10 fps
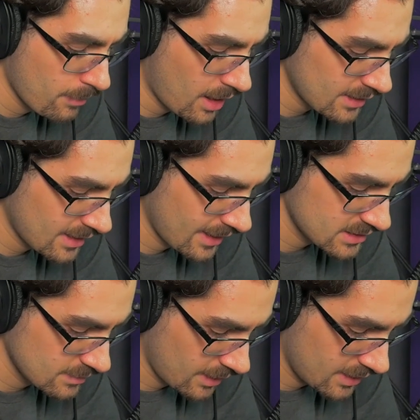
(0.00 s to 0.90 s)

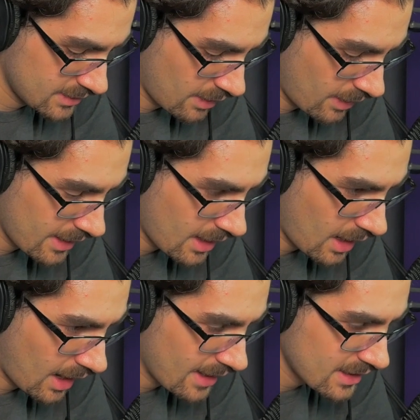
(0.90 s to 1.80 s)
podcast mic. Now,
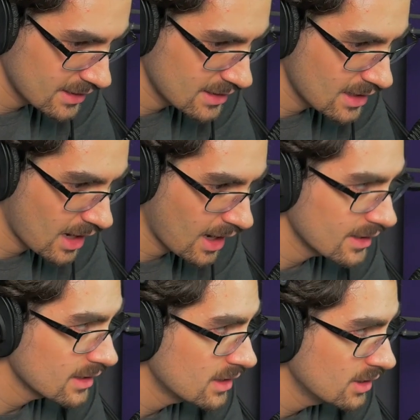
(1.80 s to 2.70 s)
I cannot
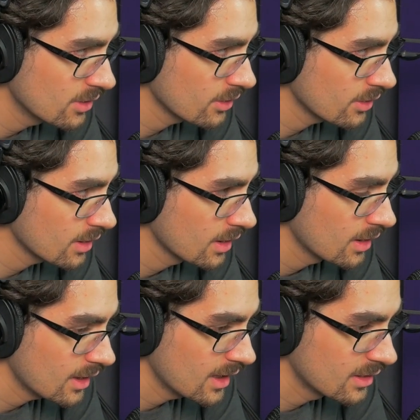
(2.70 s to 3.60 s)
hear
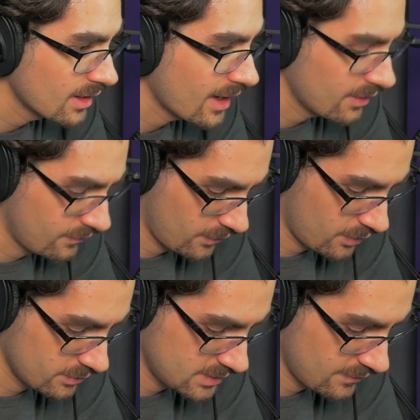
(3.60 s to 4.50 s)
in the
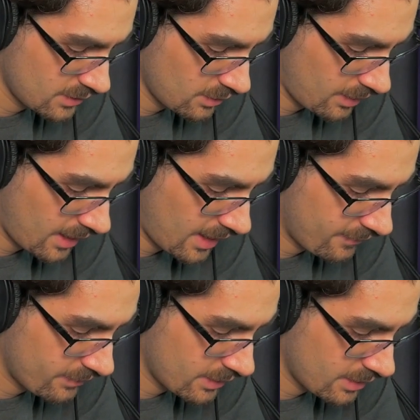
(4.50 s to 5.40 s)
headphones, even though I
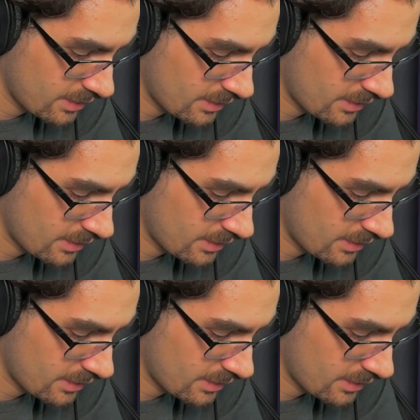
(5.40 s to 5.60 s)
have the